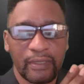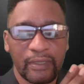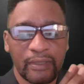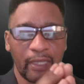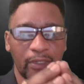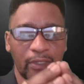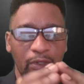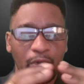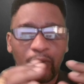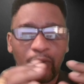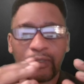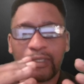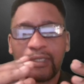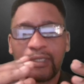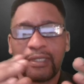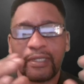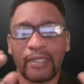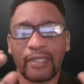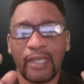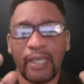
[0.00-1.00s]
And under
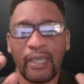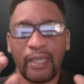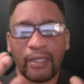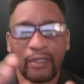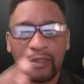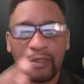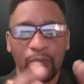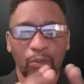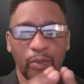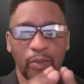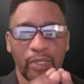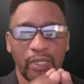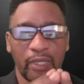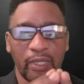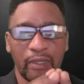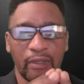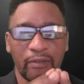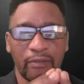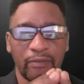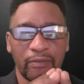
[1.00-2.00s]
this heading, we
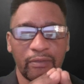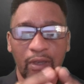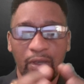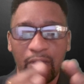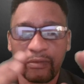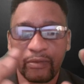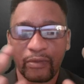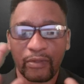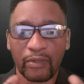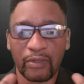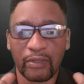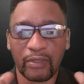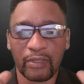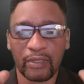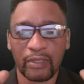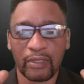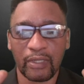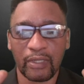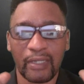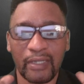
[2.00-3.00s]
have
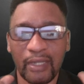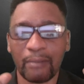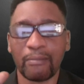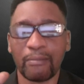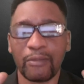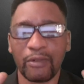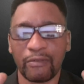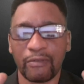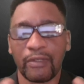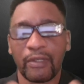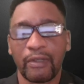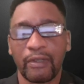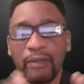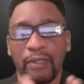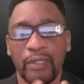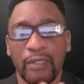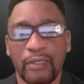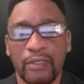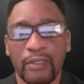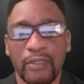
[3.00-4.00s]
covered number of
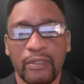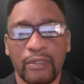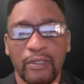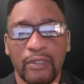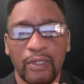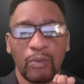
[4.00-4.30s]
areas.